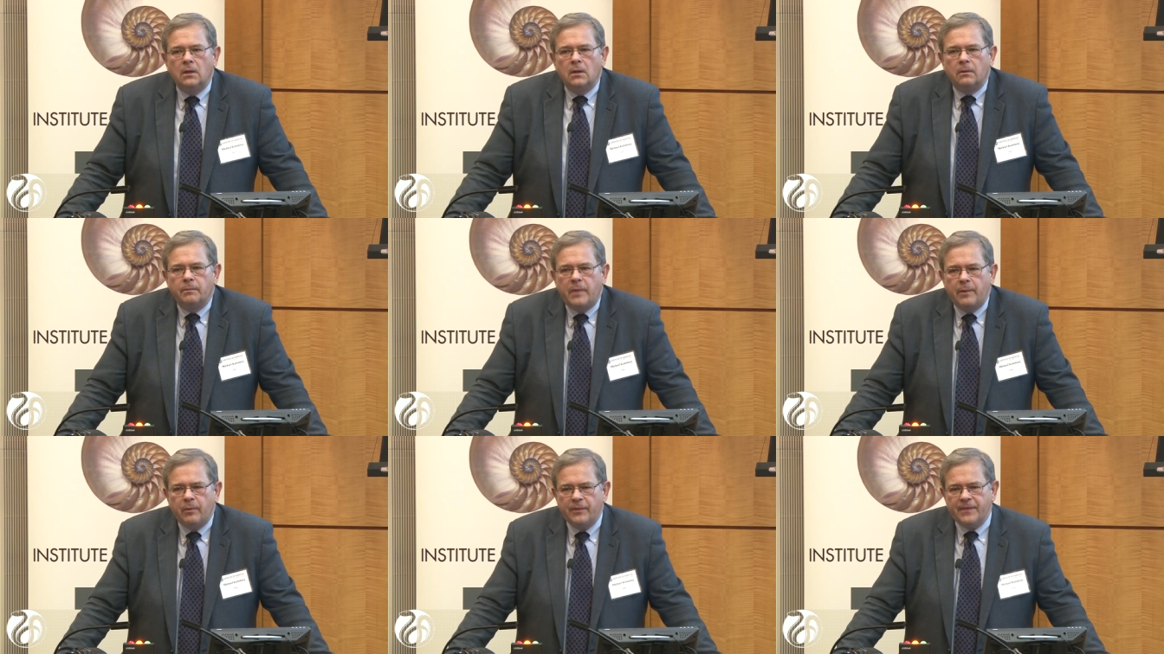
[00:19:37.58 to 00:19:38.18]

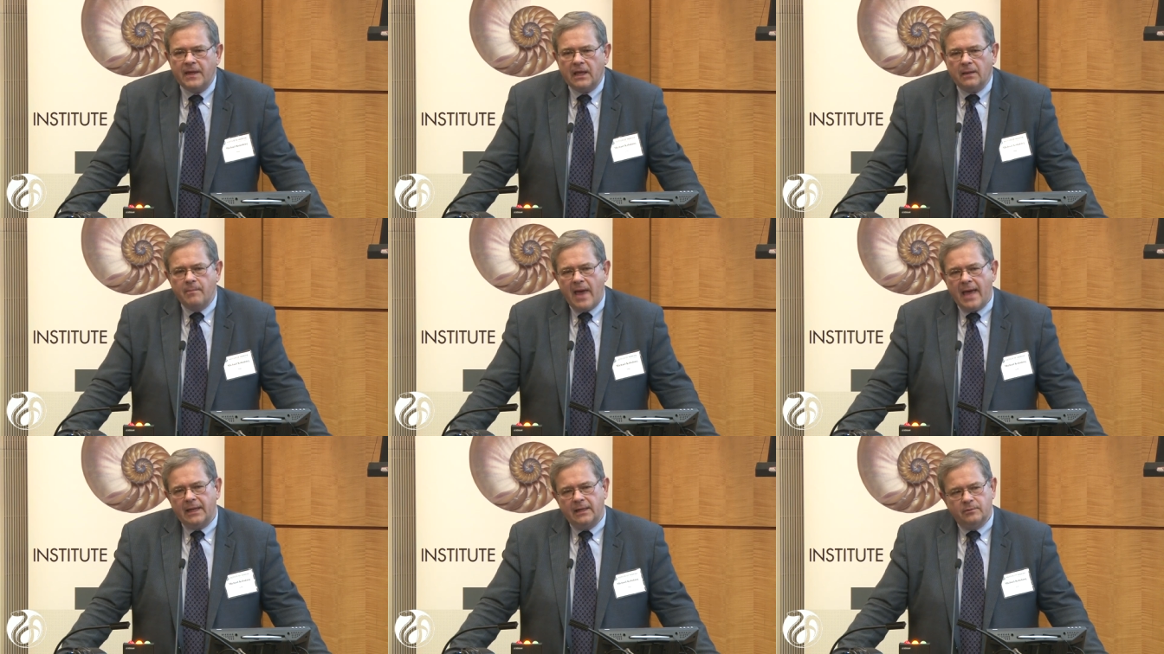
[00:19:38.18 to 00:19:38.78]
People think
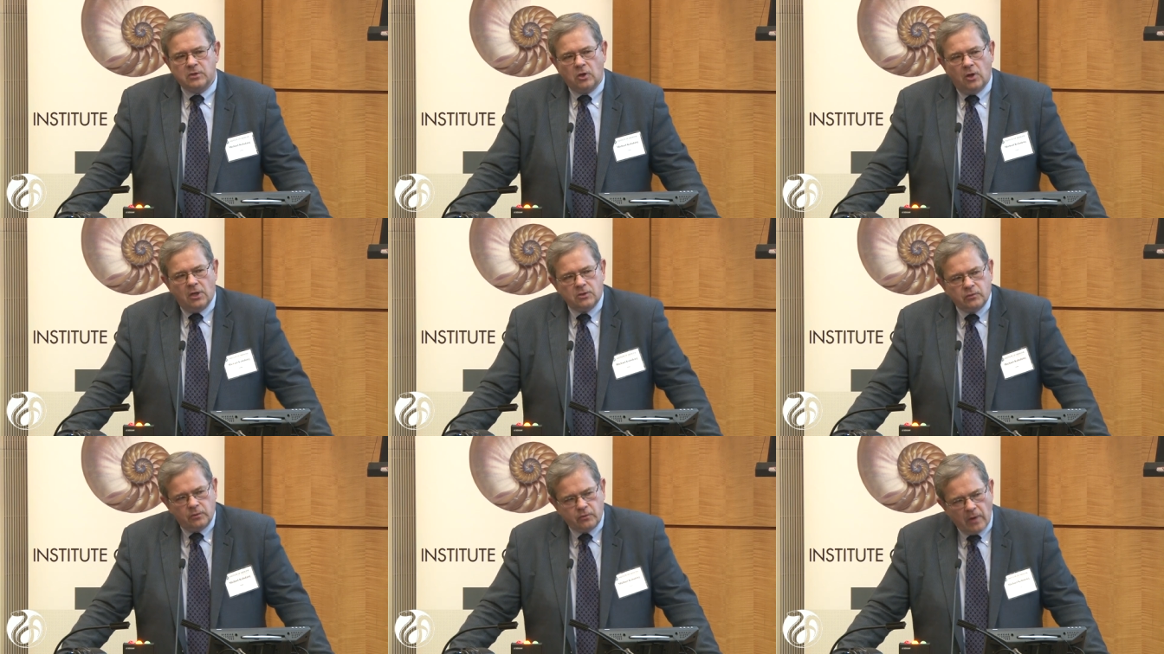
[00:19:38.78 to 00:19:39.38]
imatinib's
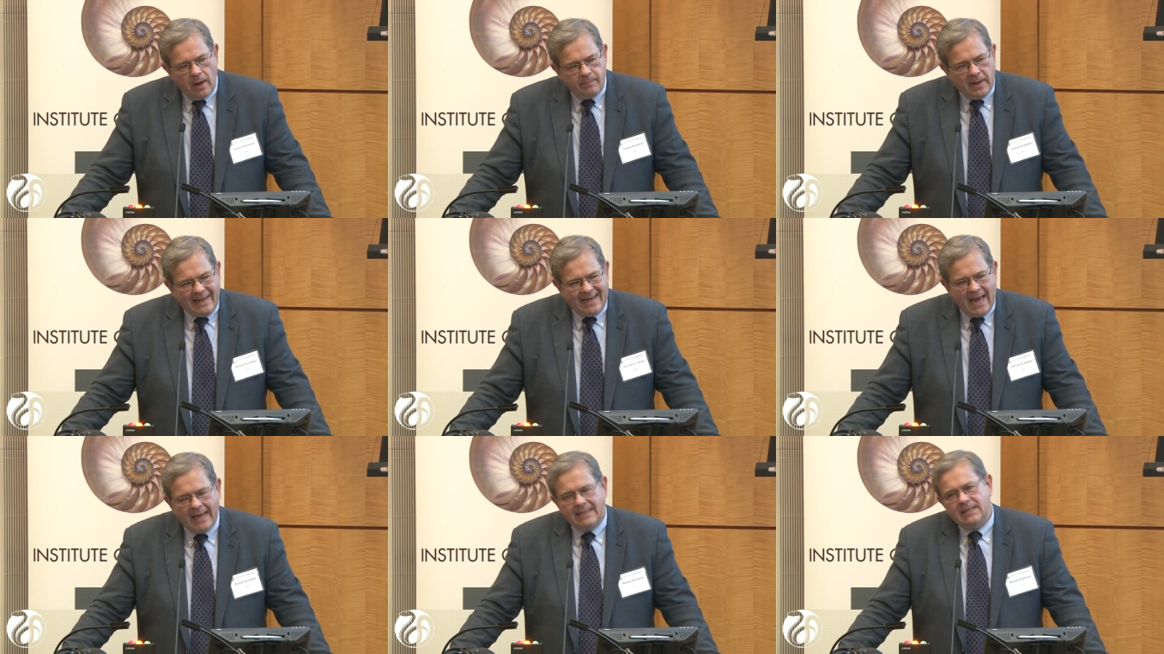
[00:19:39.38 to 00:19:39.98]
cost will drop by
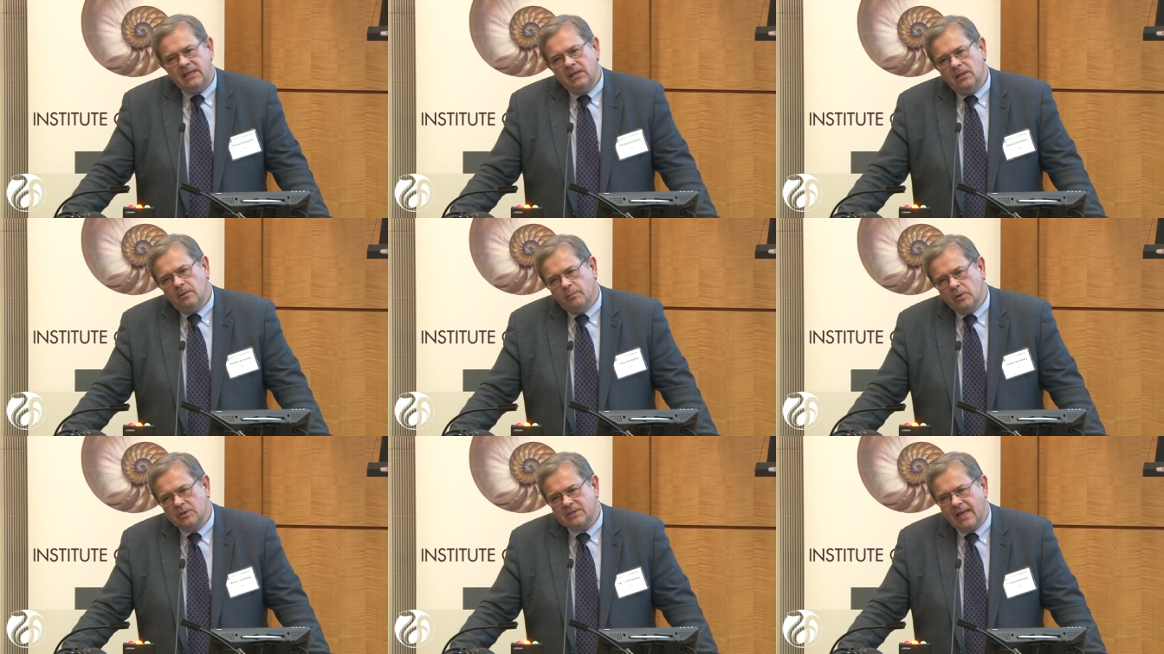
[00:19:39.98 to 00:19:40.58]
90%.
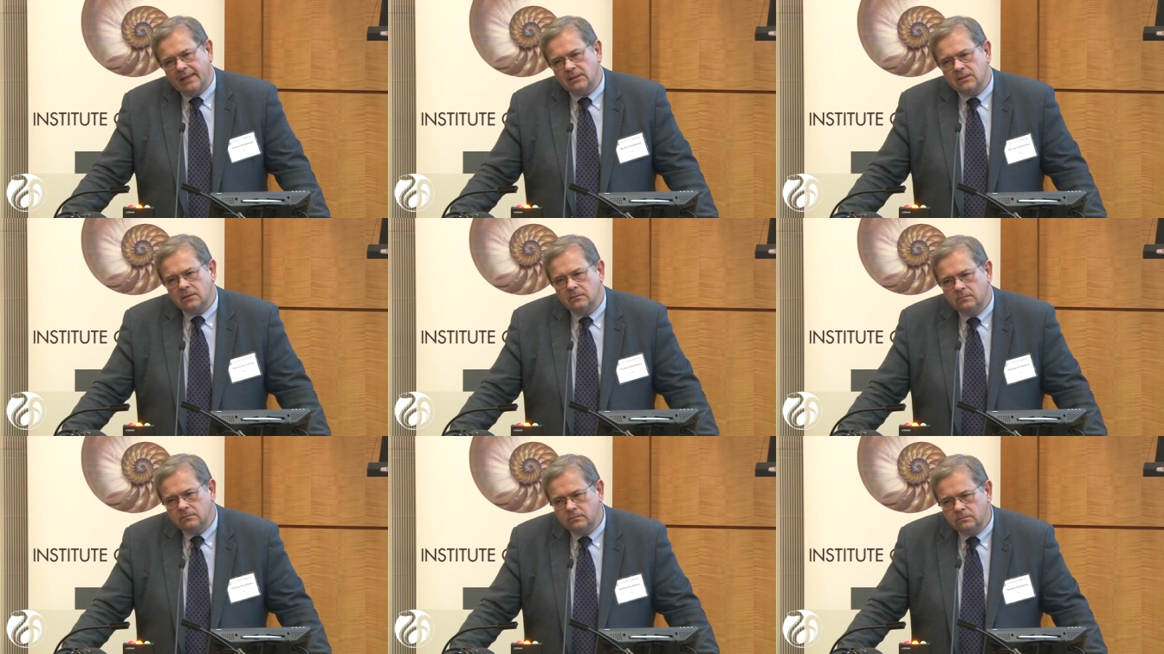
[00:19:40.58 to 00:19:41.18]

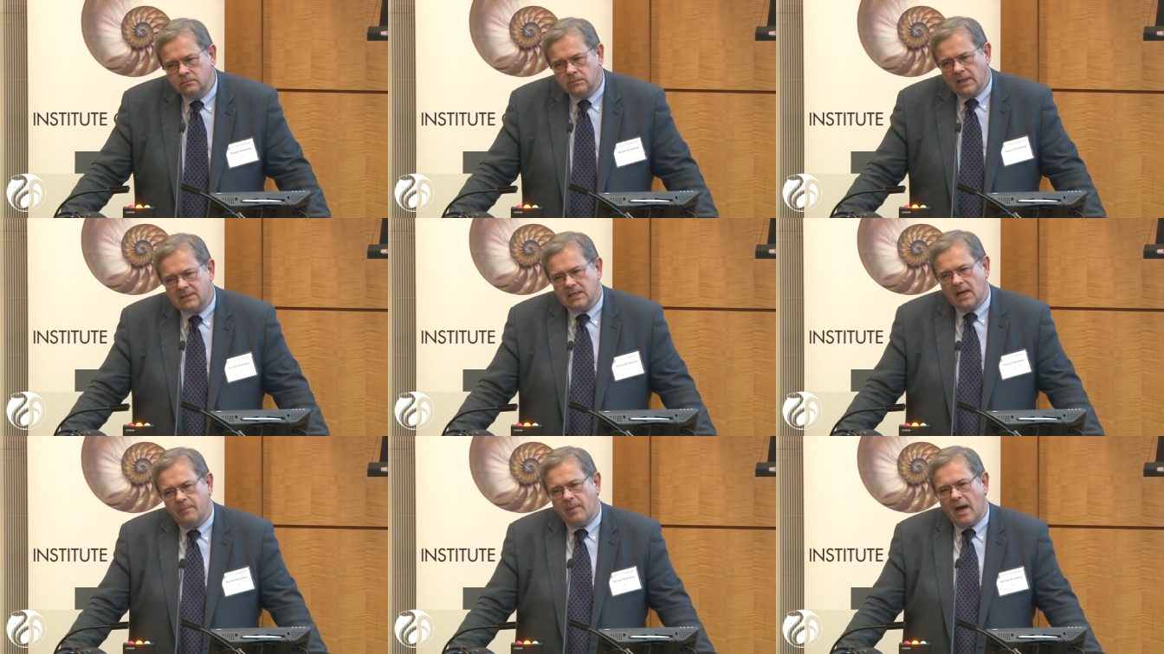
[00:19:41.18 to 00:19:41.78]
That's a
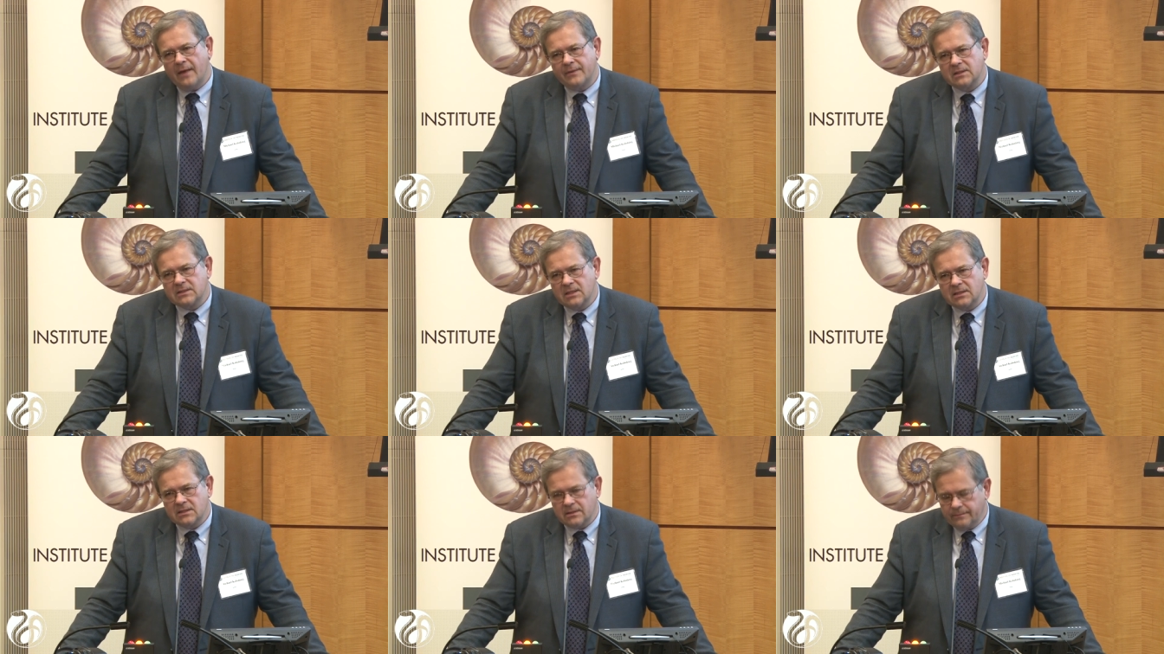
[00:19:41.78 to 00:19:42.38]

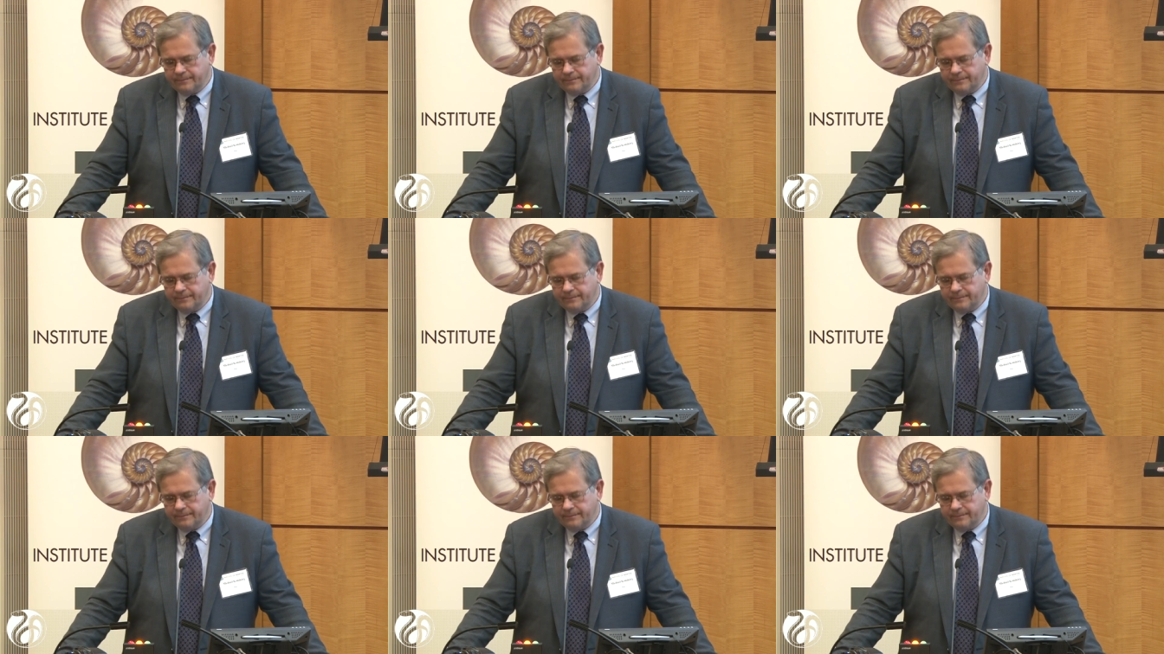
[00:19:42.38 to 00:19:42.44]
hypothesis.